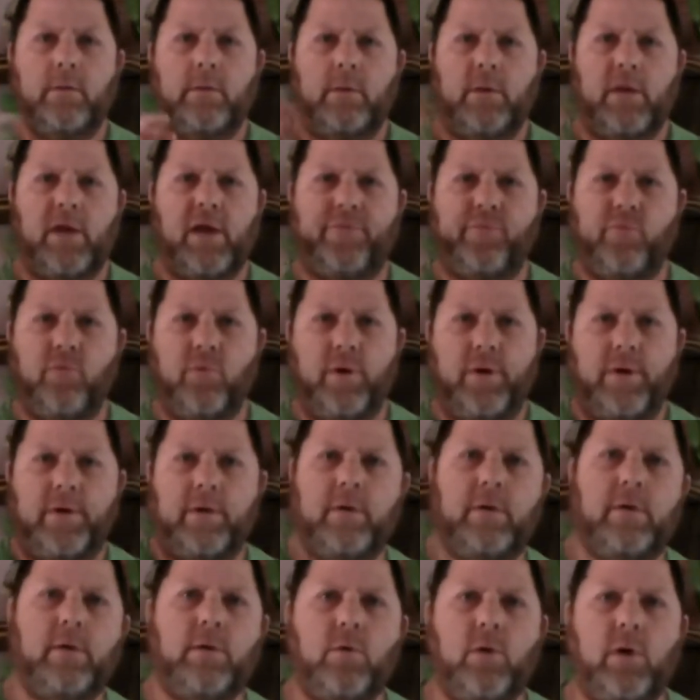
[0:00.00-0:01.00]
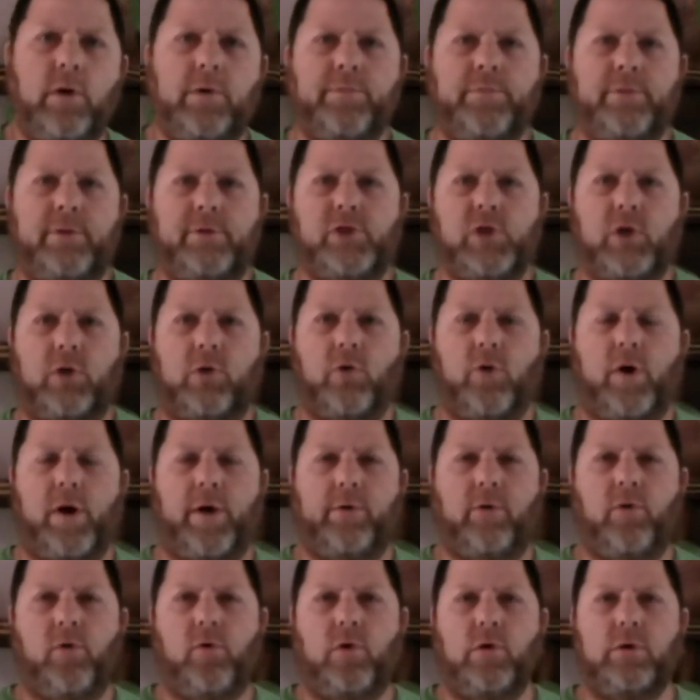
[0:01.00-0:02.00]
Hey everyone, welcome to Joko
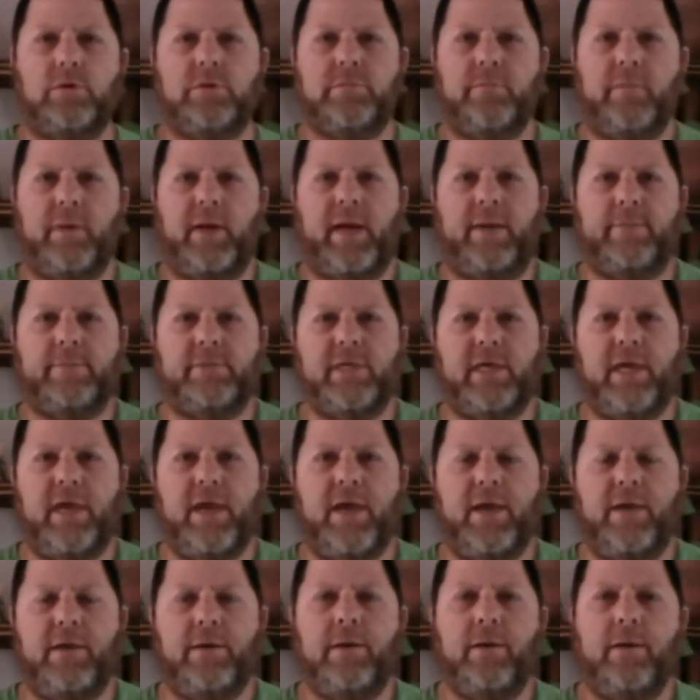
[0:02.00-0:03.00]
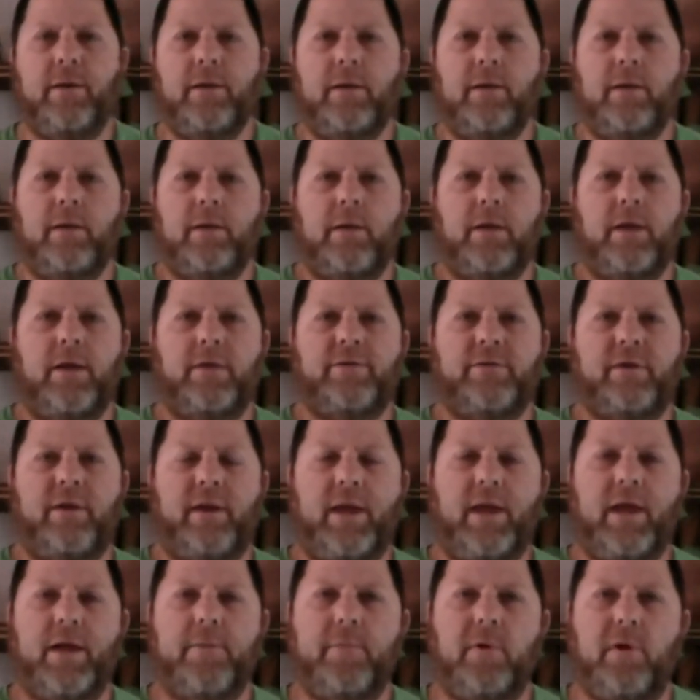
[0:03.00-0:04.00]
Outdoors. My name is Ken, and
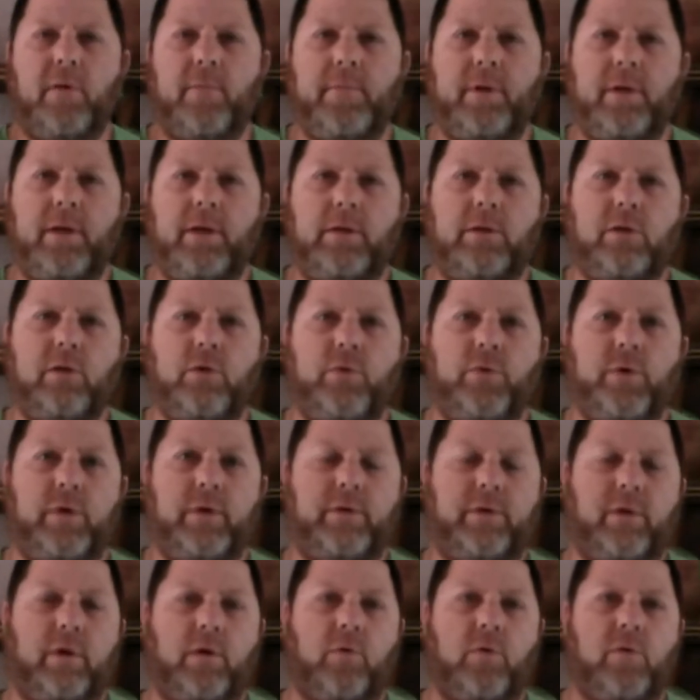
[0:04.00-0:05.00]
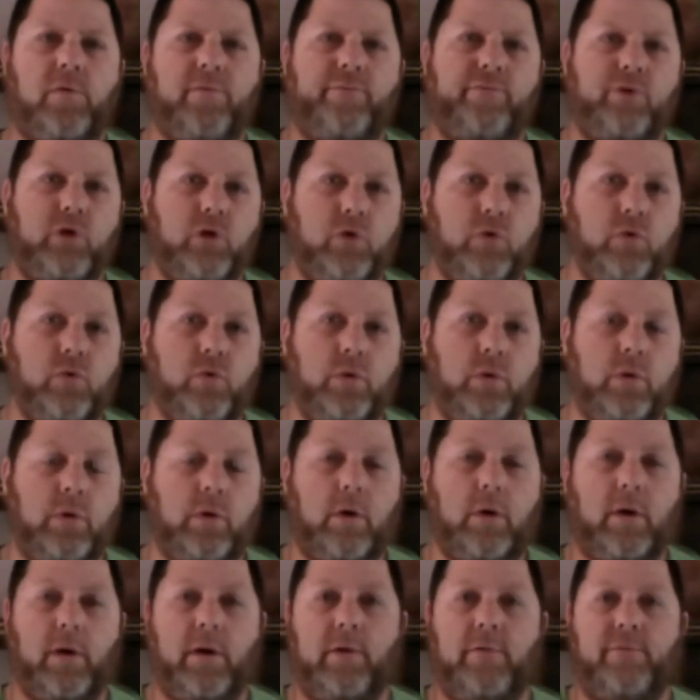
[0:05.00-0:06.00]
today I'm going to be doing a review
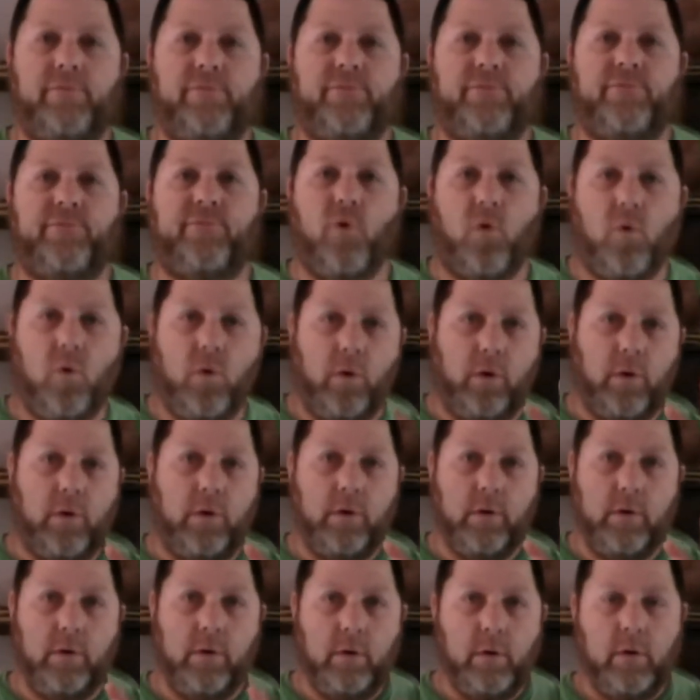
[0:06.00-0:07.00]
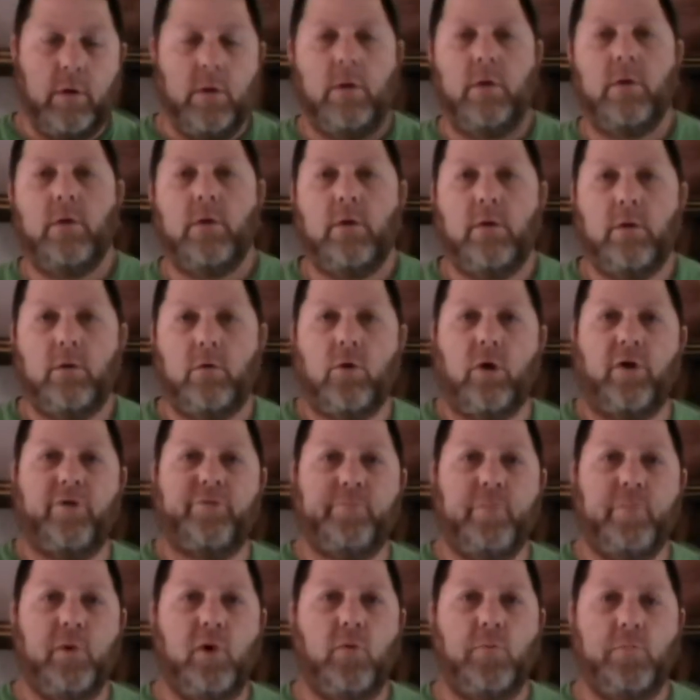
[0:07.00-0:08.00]
of 4
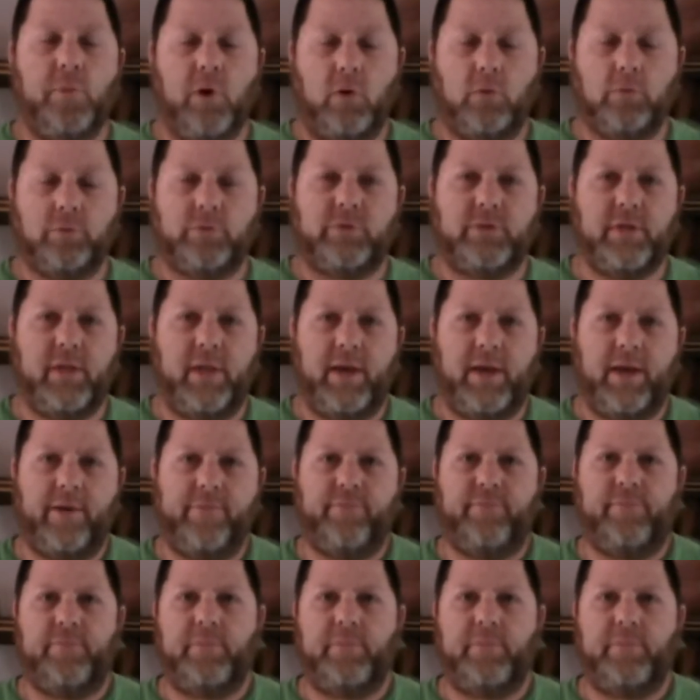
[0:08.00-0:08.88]
crossbow bolts that I've